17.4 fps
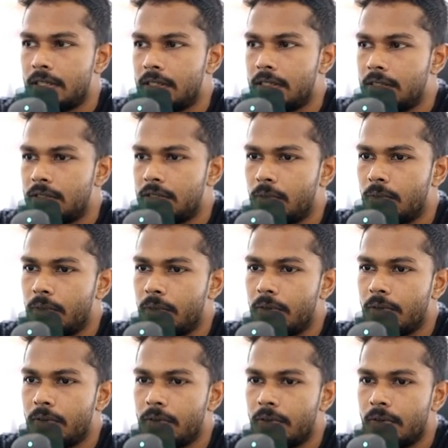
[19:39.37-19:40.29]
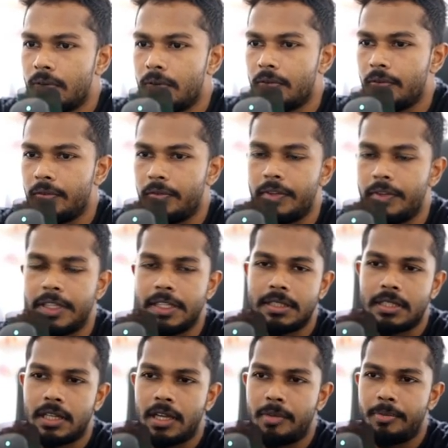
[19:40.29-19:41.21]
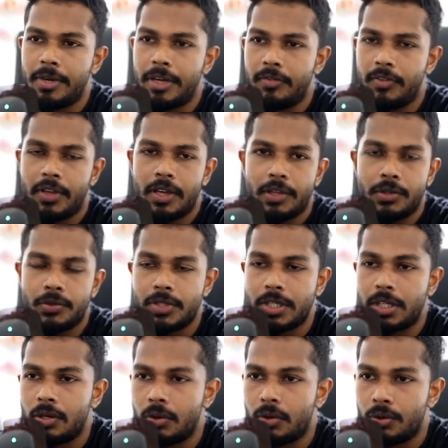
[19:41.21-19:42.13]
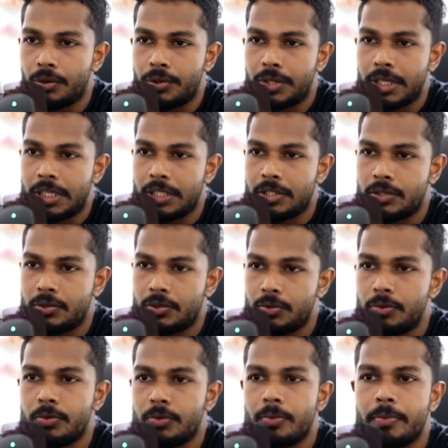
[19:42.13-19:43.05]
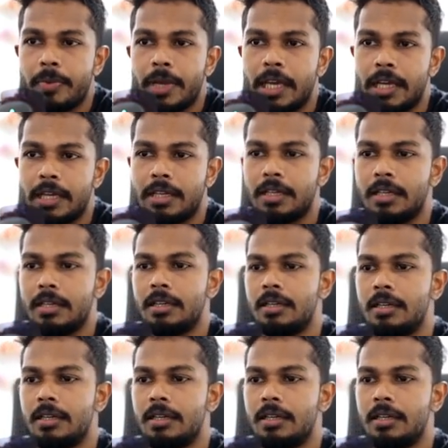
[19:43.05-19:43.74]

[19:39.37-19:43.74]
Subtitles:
So with this library, we are using coroutines to make